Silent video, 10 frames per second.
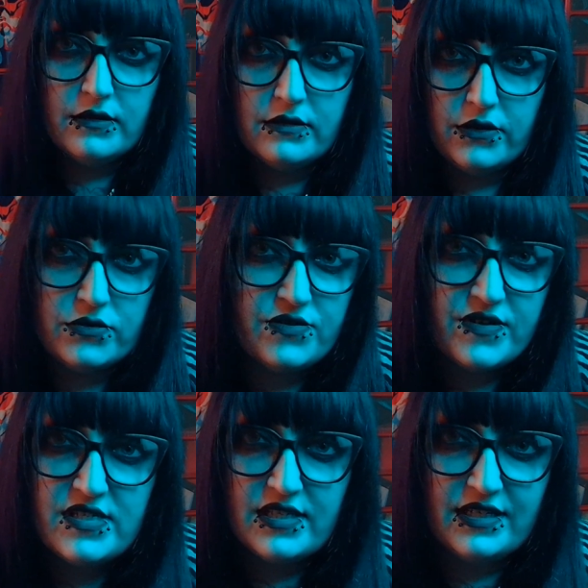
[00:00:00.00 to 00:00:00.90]
Those of
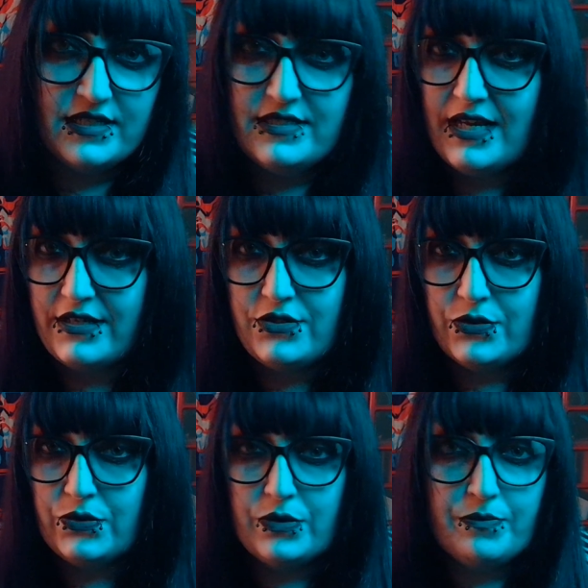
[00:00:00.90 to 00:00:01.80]
us that get
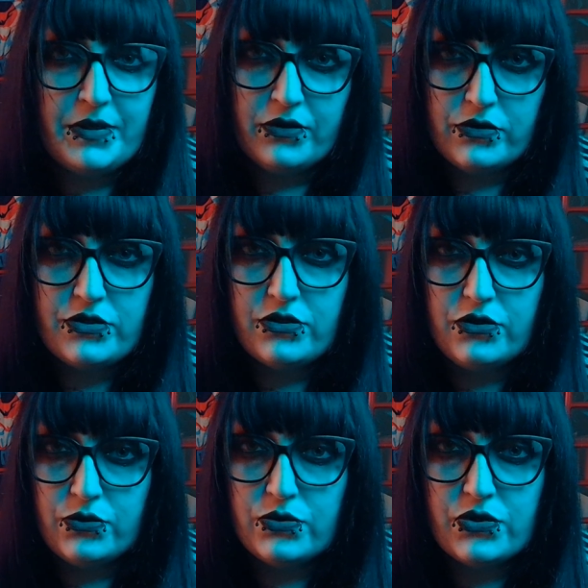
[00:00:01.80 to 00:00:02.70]
tattooed and pierced
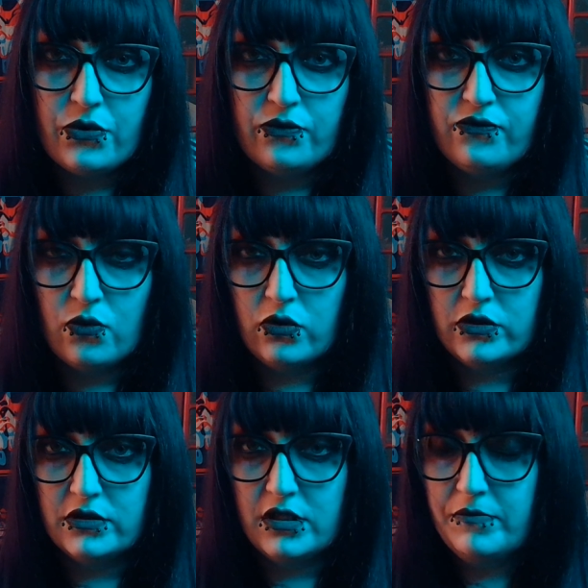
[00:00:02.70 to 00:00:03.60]
do so
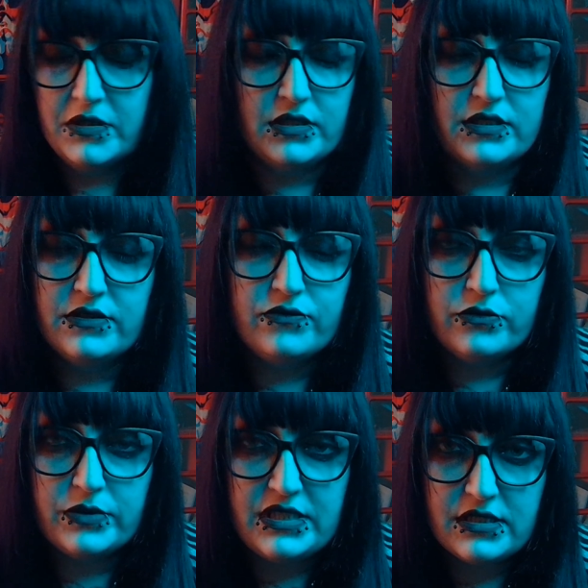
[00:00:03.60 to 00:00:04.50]
for a million
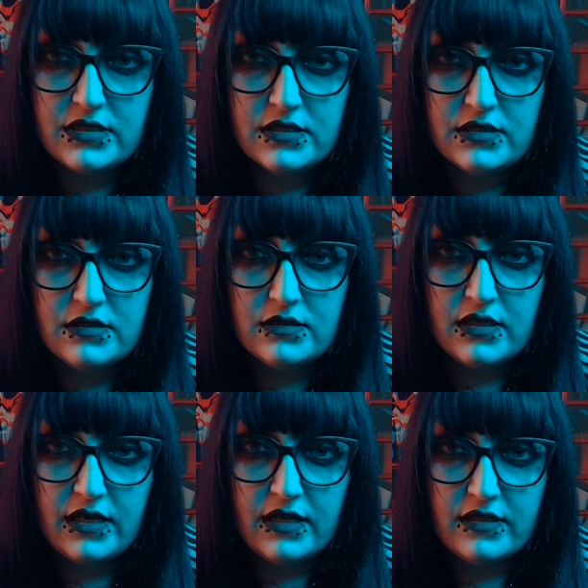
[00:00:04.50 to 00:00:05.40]
different reasons,
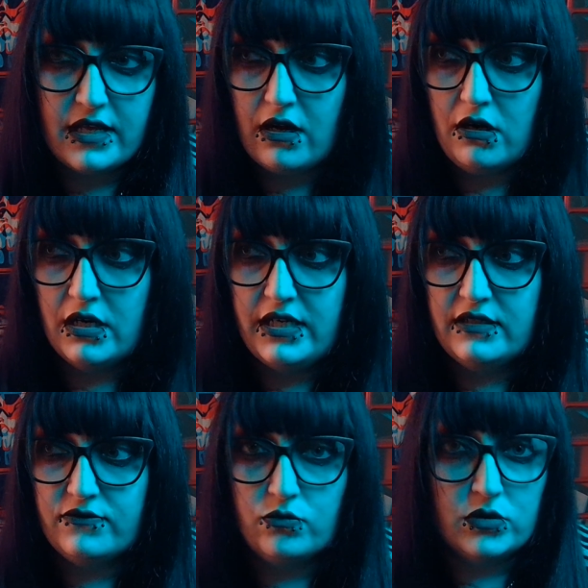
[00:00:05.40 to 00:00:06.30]
and they all
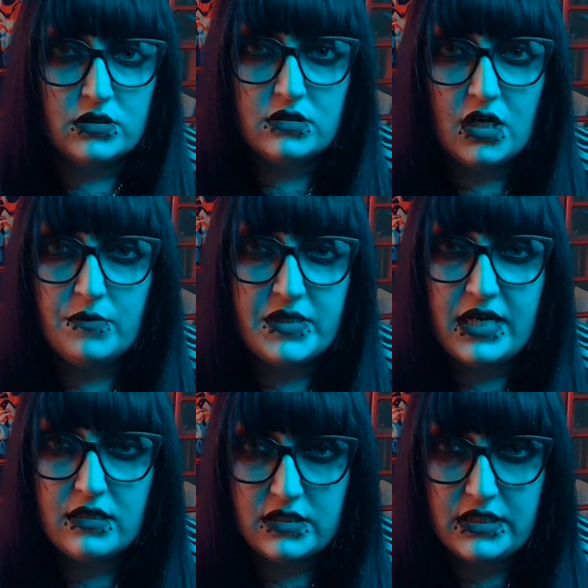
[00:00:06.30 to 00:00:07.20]
have one
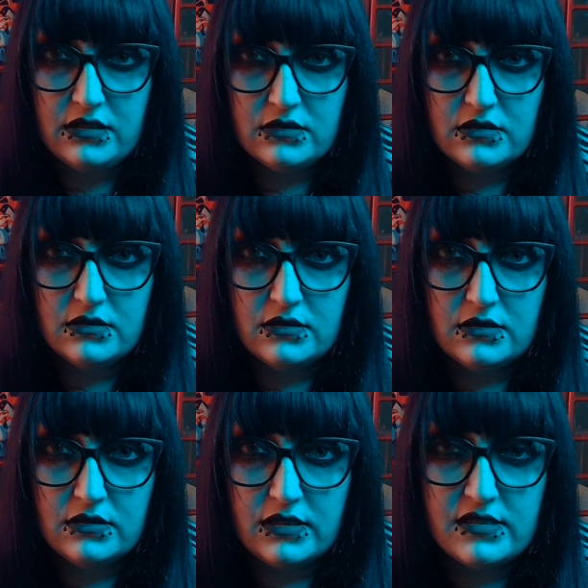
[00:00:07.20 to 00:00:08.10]
commonality.
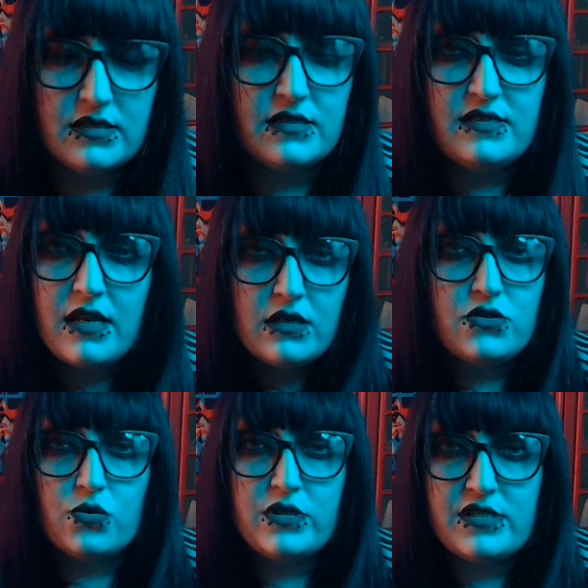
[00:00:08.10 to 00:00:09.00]
It's an aesthetic
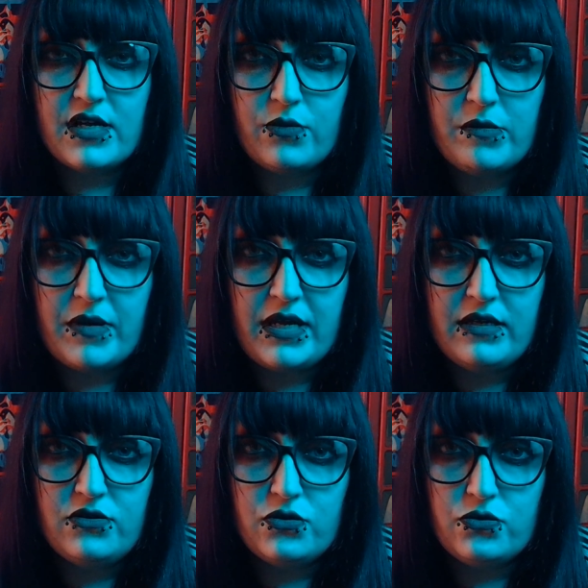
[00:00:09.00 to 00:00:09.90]
choice that we
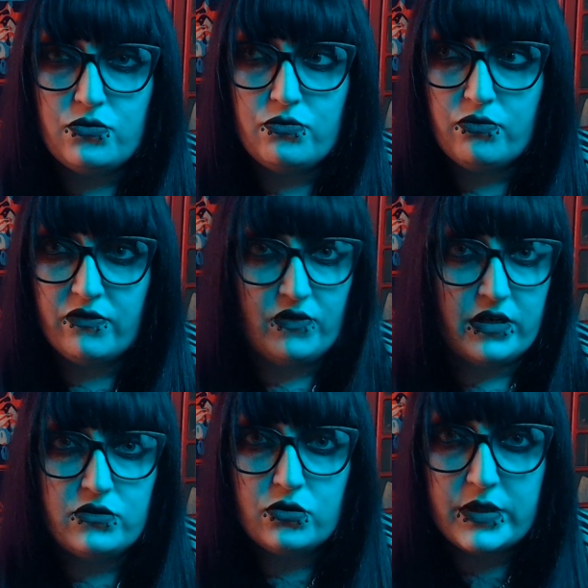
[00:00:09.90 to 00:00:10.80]
make to
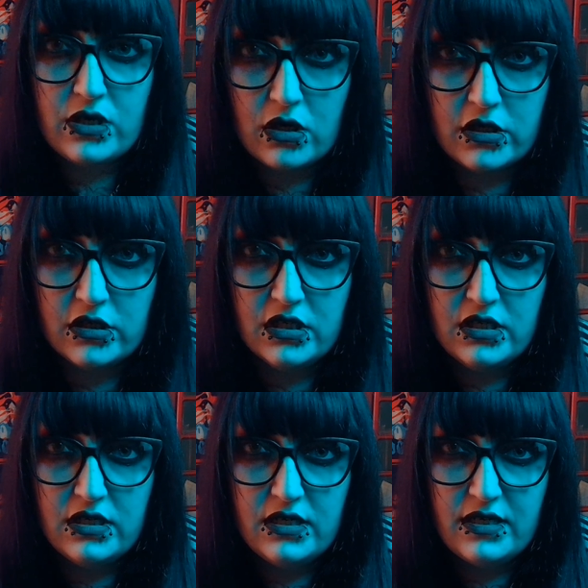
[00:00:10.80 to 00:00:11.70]
reflect who we are,
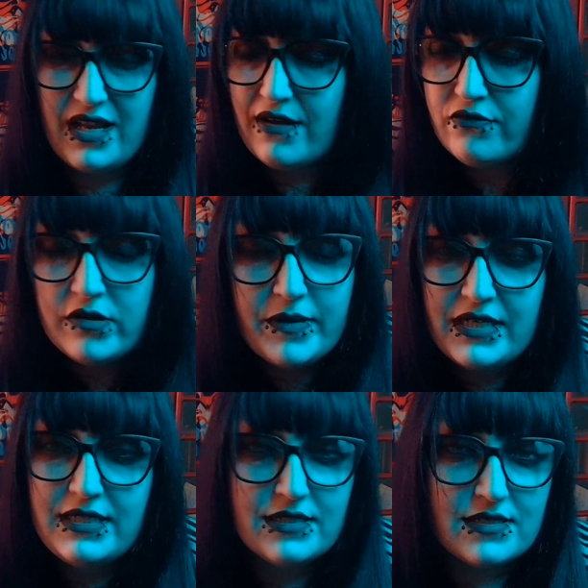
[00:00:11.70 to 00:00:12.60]
and
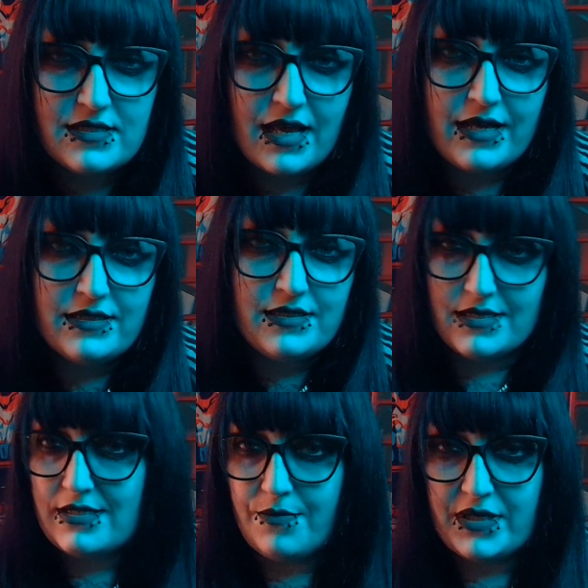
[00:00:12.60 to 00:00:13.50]
everybody does that to
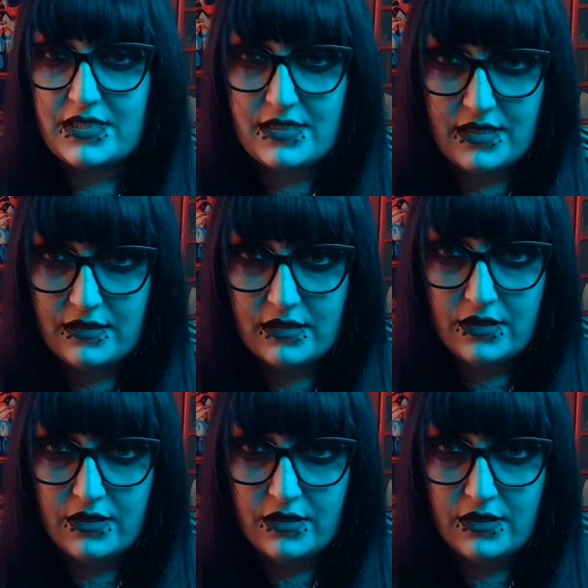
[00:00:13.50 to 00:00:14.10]
some extent,